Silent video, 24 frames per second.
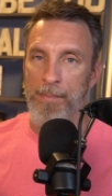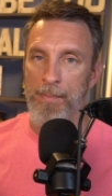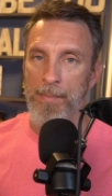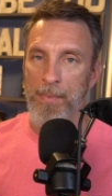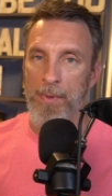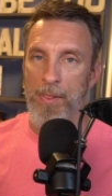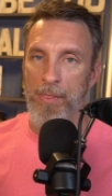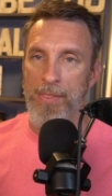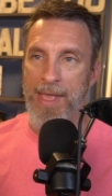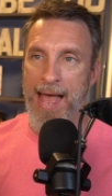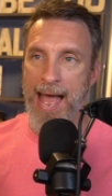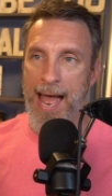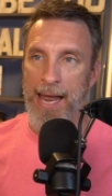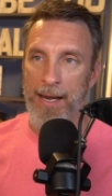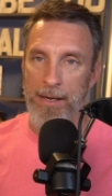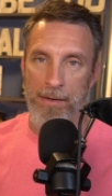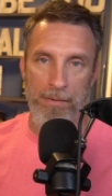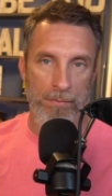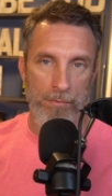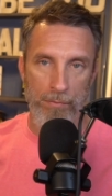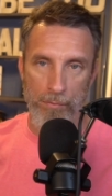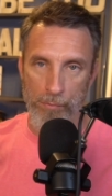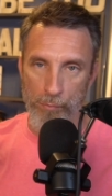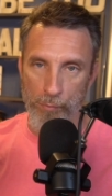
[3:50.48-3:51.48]
that
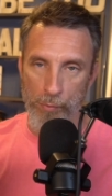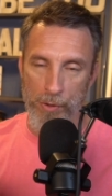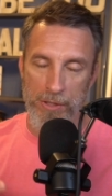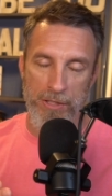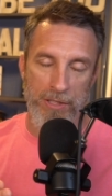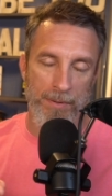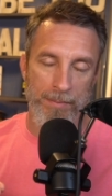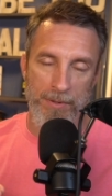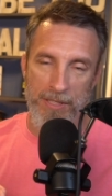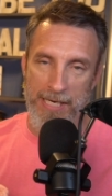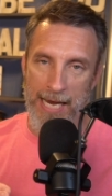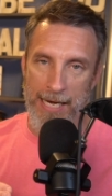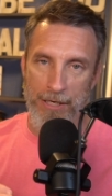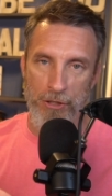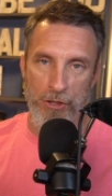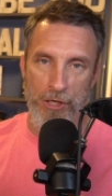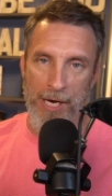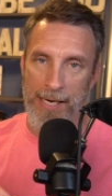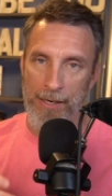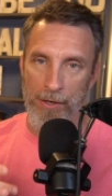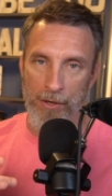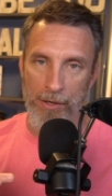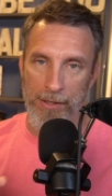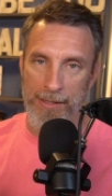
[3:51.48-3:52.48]
would
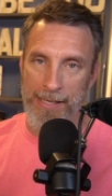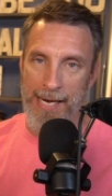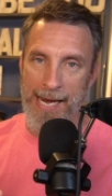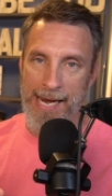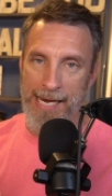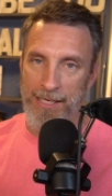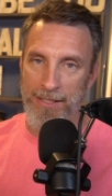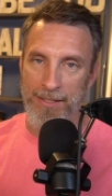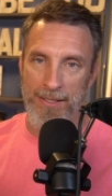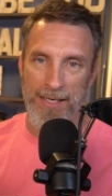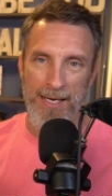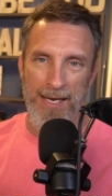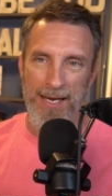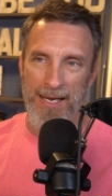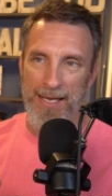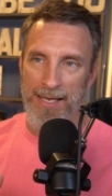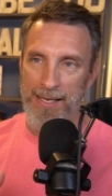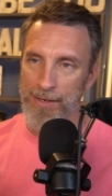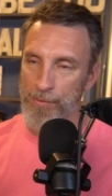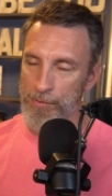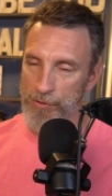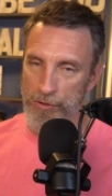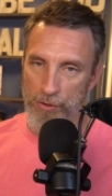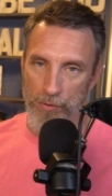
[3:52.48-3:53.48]
substantiate her case.
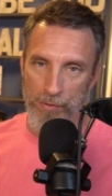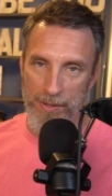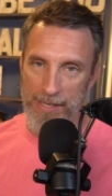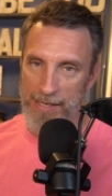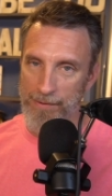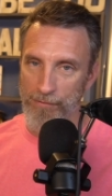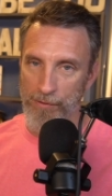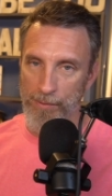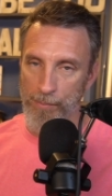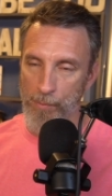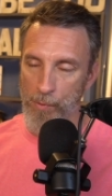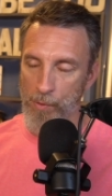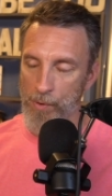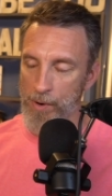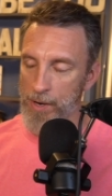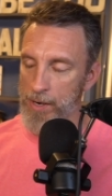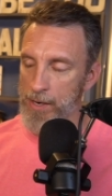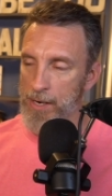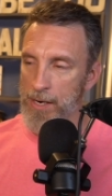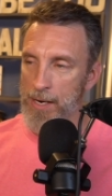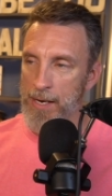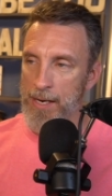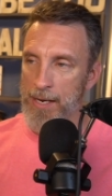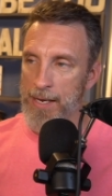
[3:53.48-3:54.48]
There was no need for more.
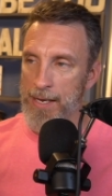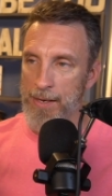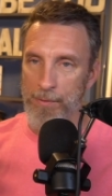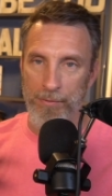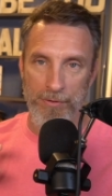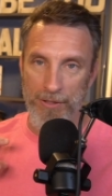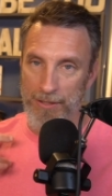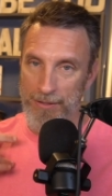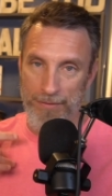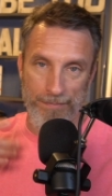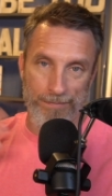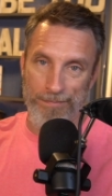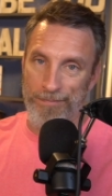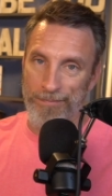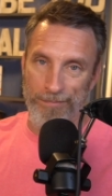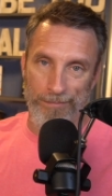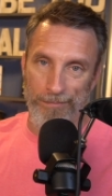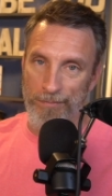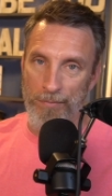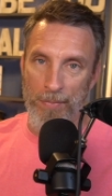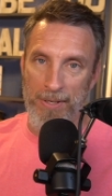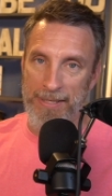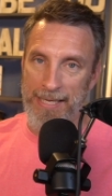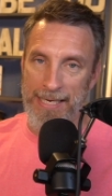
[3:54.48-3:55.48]
It was just
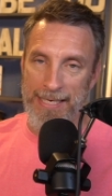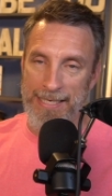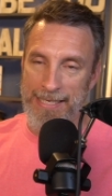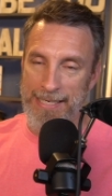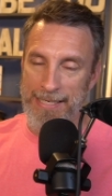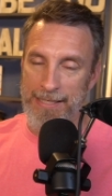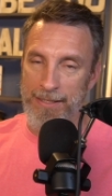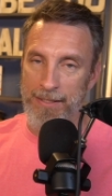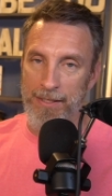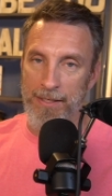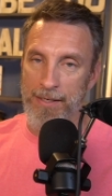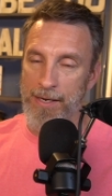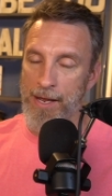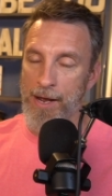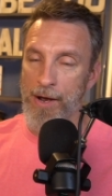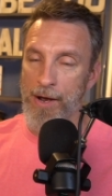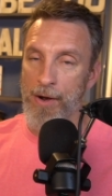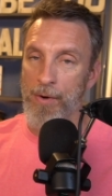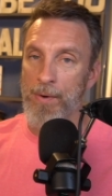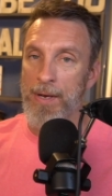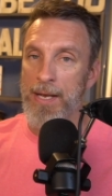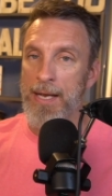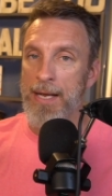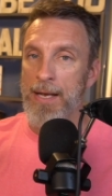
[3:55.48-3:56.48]
what they needed to know.
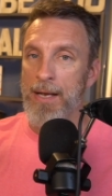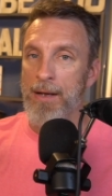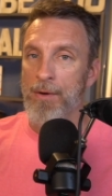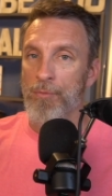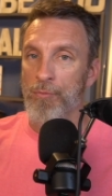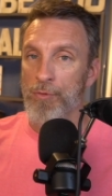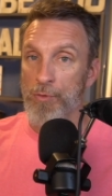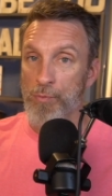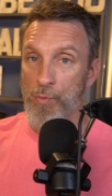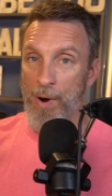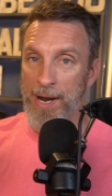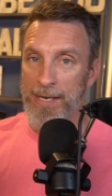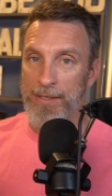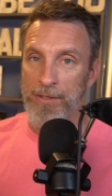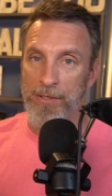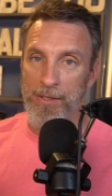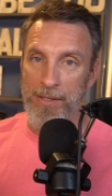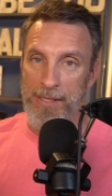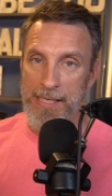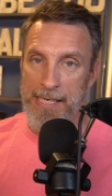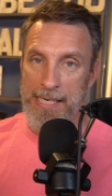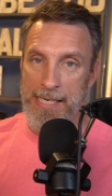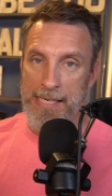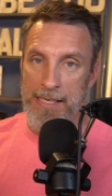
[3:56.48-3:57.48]
We went to
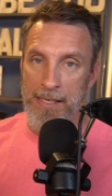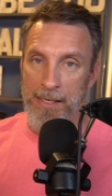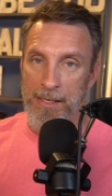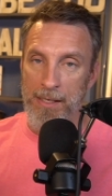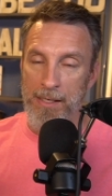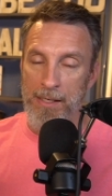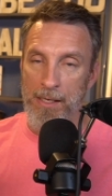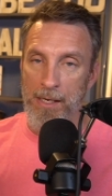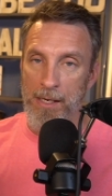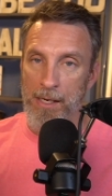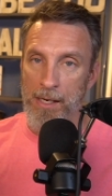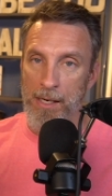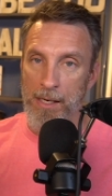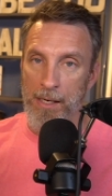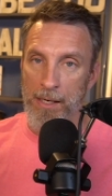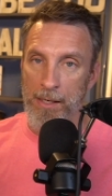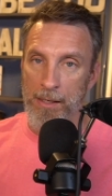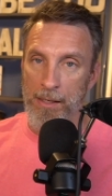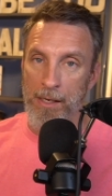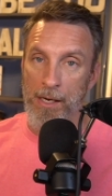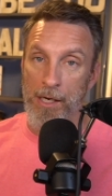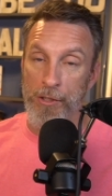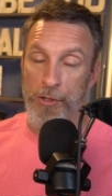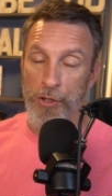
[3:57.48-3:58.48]
the
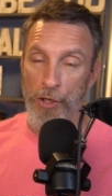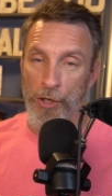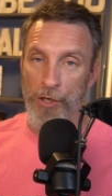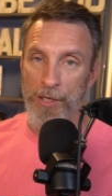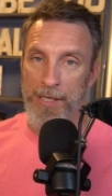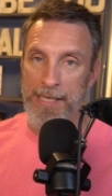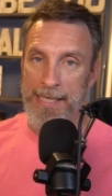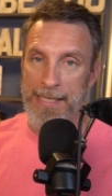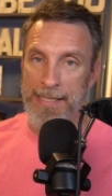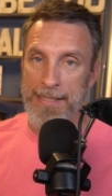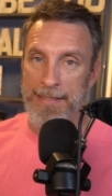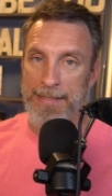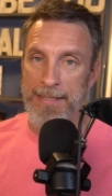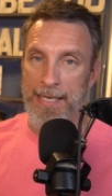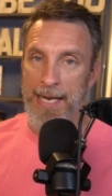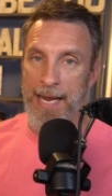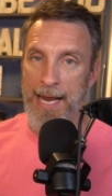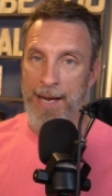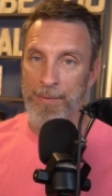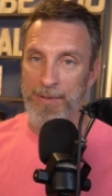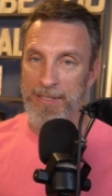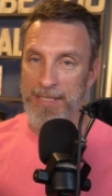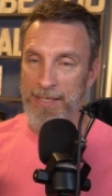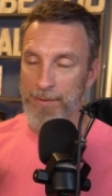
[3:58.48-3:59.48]
attorneys, and
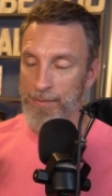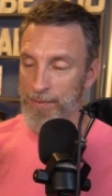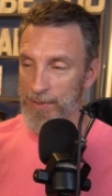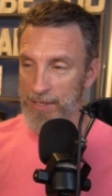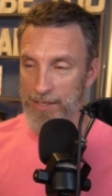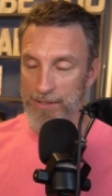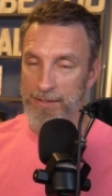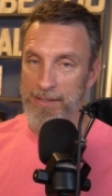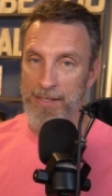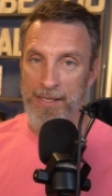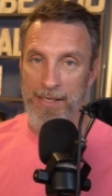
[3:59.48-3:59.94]
we said, here's the